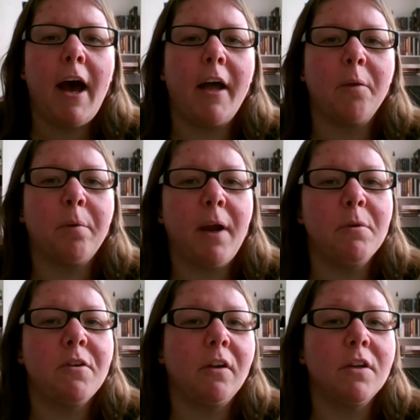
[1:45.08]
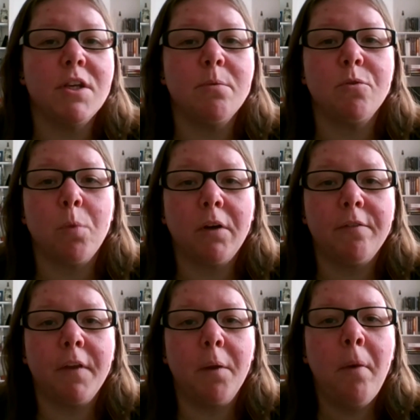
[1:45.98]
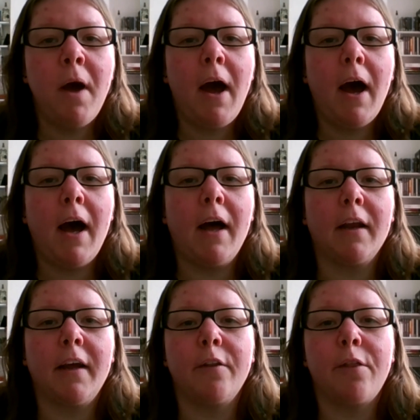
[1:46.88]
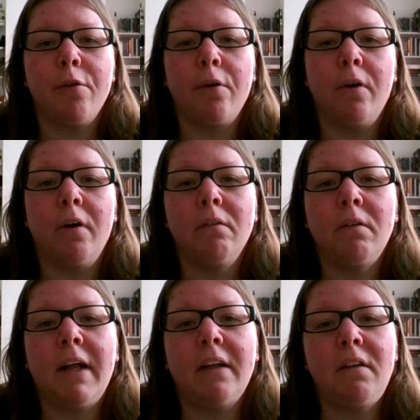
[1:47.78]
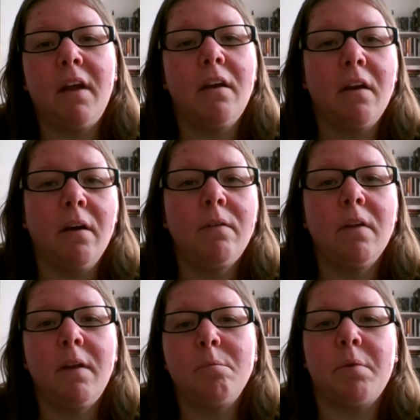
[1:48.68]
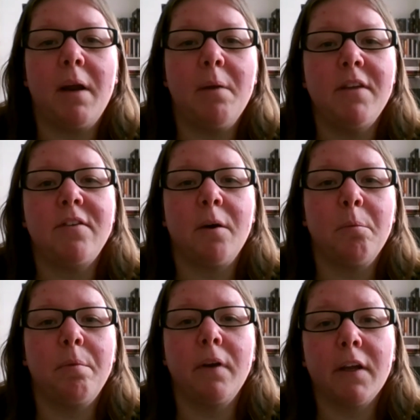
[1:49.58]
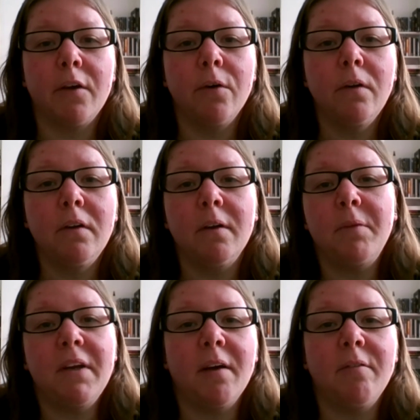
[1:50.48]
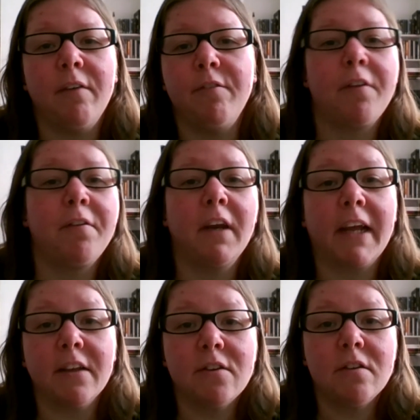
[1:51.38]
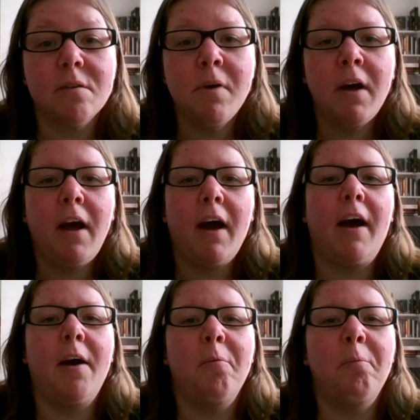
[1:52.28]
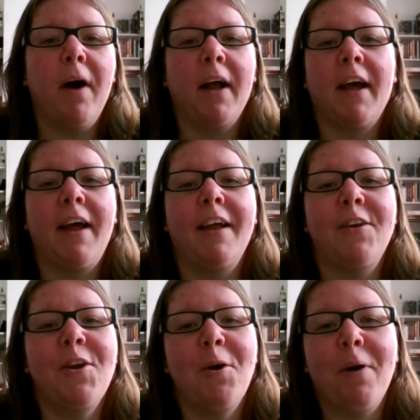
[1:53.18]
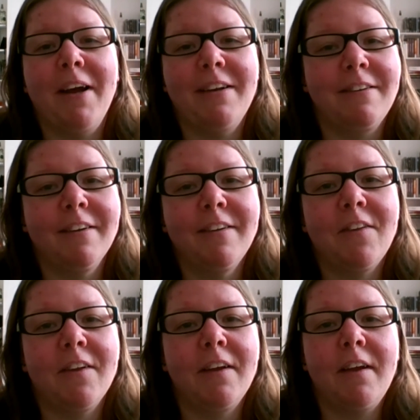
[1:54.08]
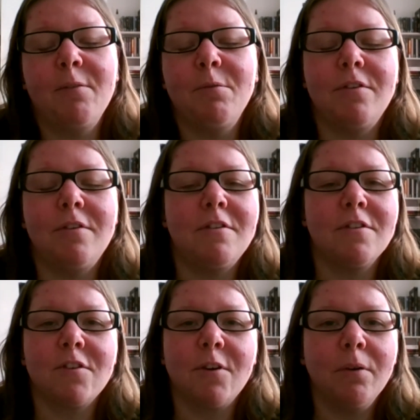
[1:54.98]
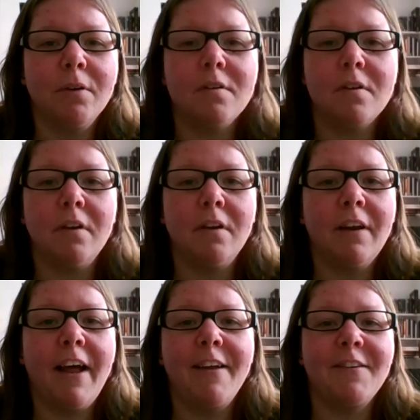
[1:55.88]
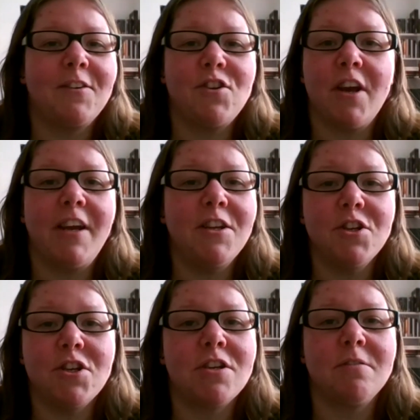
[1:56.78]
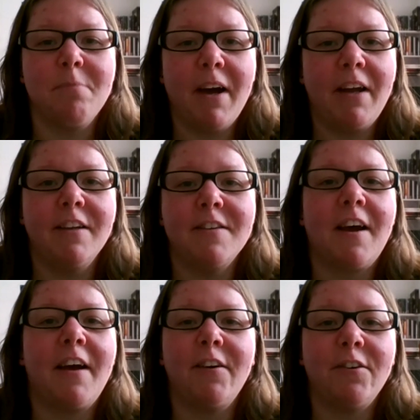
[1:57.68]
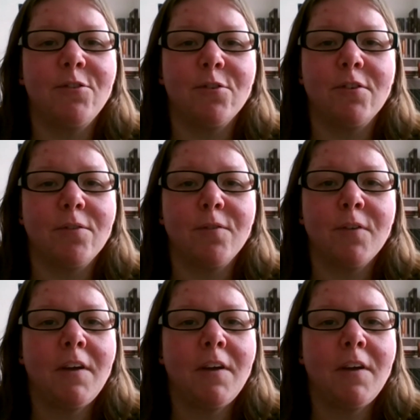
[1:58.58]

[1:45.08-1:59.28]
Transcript: And primatology was one of them. And I had thought, well, yeah, no, primates sound pretty cool. I mean, I've nothing against them. And I had no idea that it was just going to like change my entire sort of